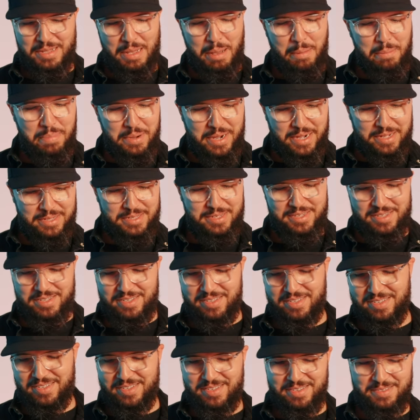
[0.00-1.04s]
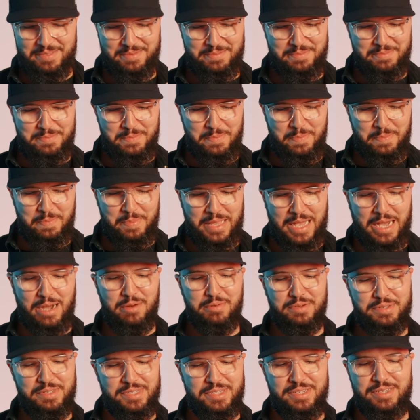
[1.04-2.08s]
But
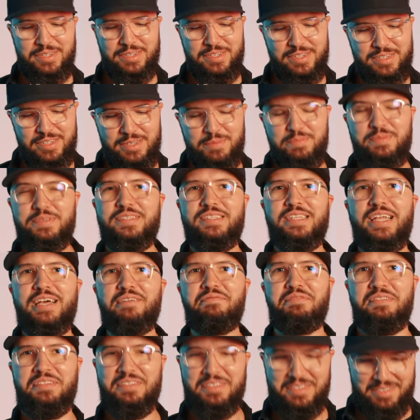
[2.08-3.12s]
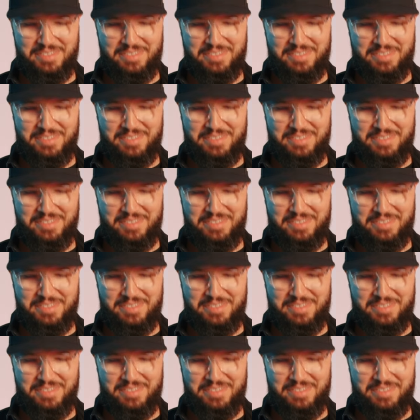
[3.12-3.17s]
our citizenship is in heaven.